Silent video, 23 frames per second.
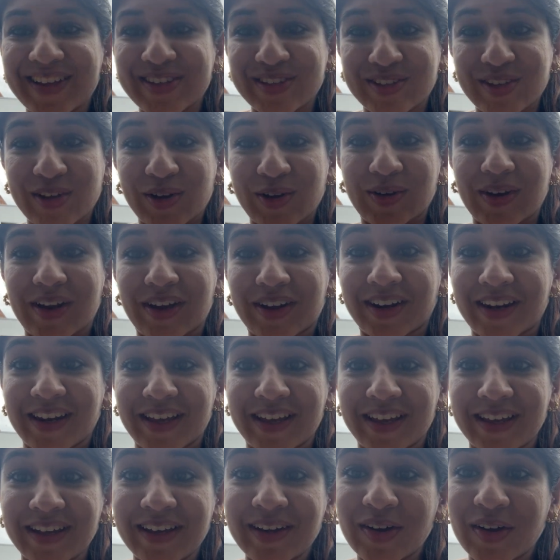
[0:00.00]
So
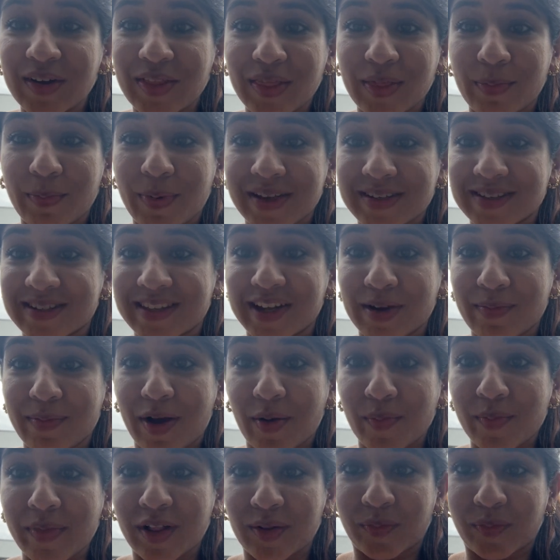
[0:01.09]
luckily, the best thing about meal